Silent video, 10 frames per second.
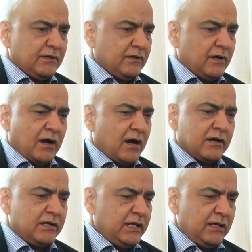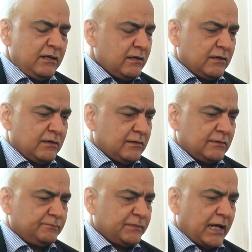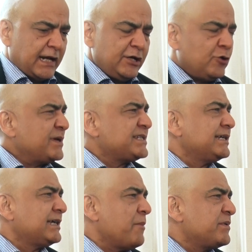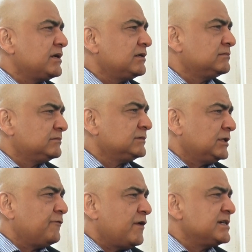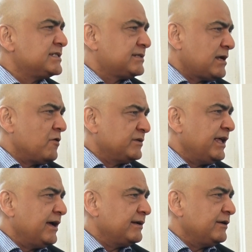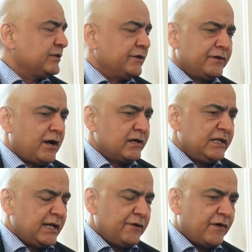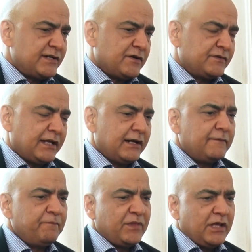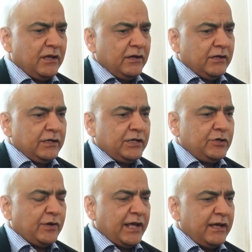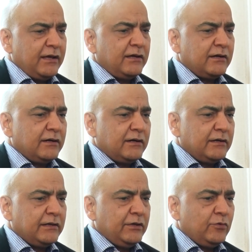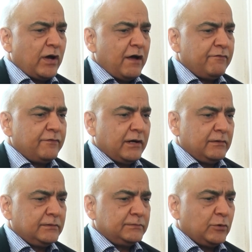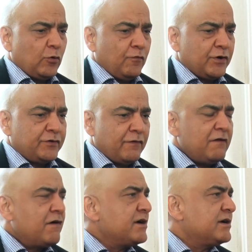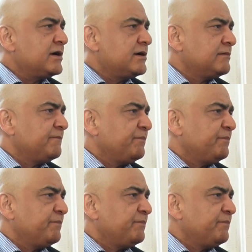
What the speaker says: hardly any domestic capital funds out there. There were hardly any funds out there. Today, you have over 1,200